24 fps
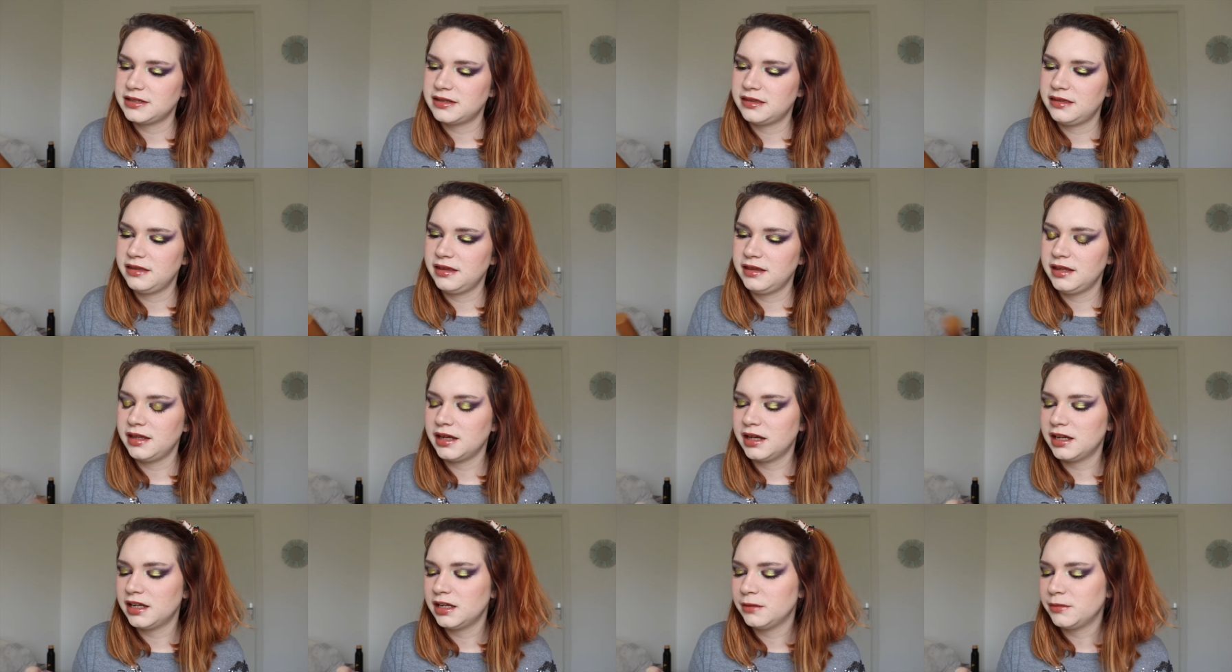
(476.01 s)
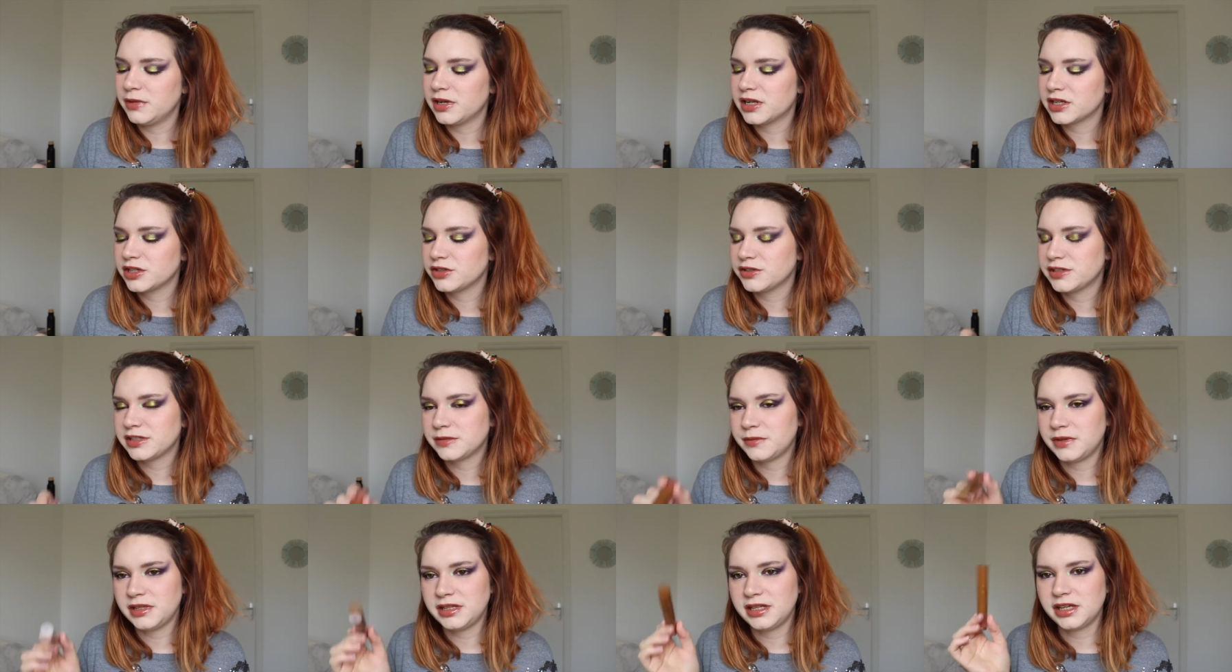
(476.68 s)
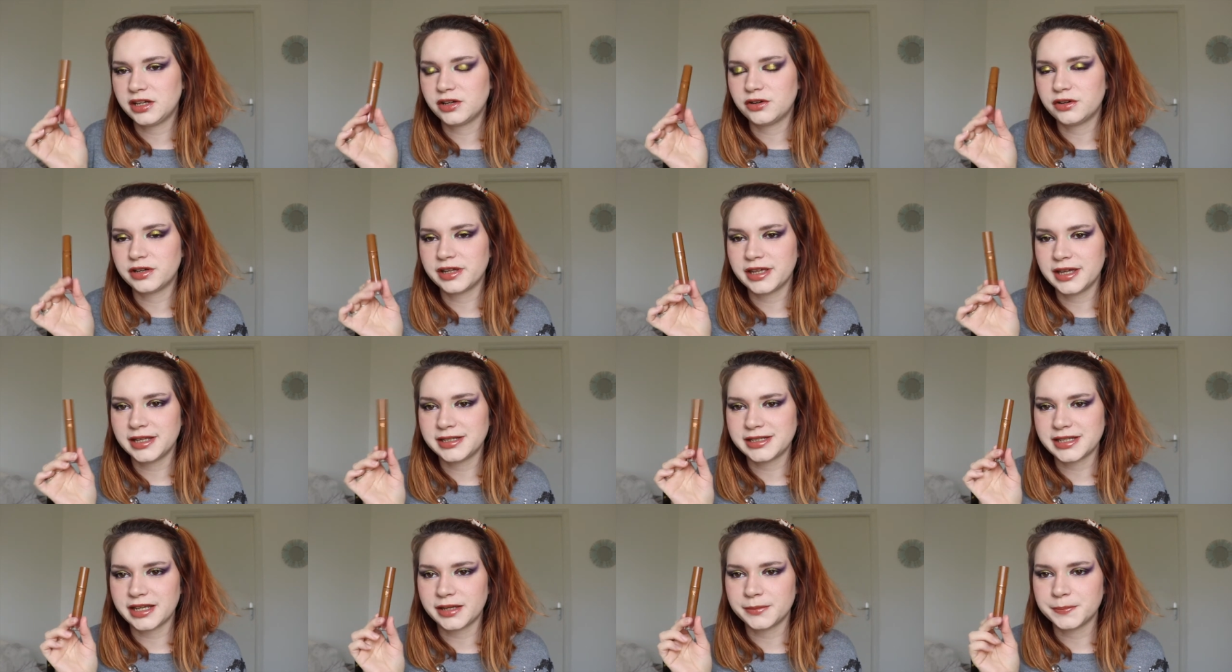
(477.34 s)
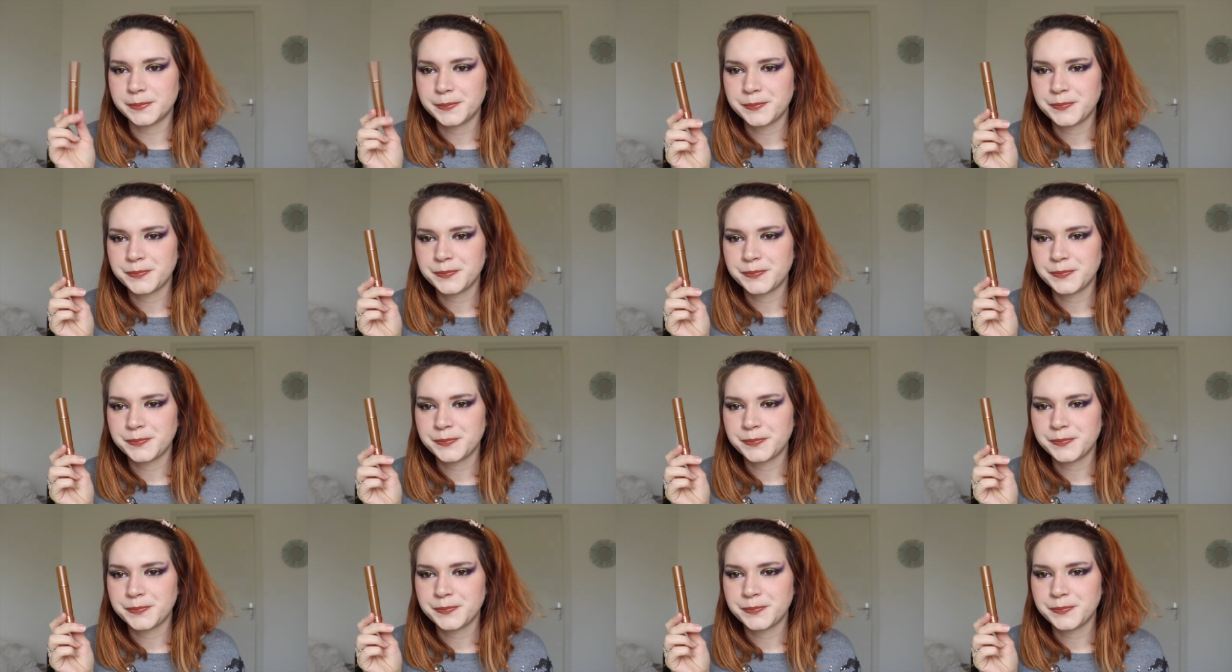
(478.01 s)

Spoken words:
the Alamar Cosmetic Coqueta